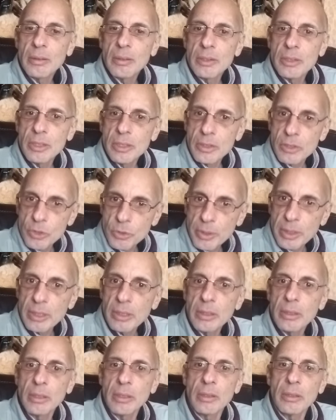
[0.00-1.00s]
she's
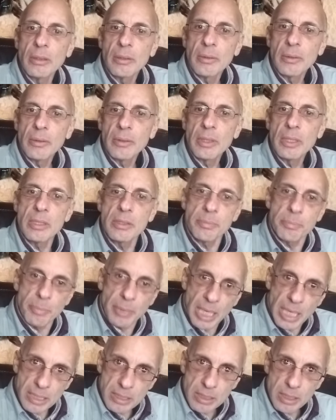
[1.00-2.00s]
triggered this
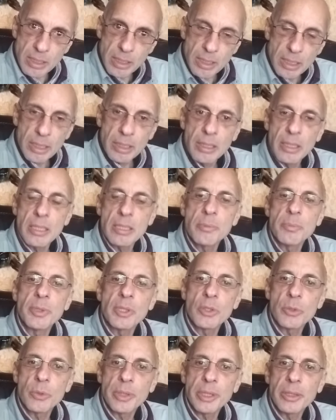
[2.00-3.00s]
past thing has been
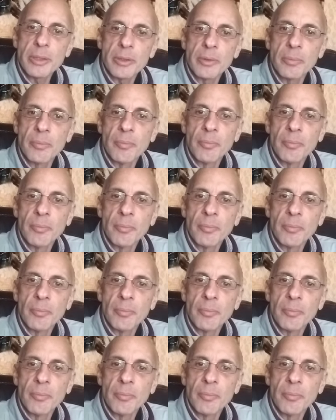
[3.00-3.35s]
triggered.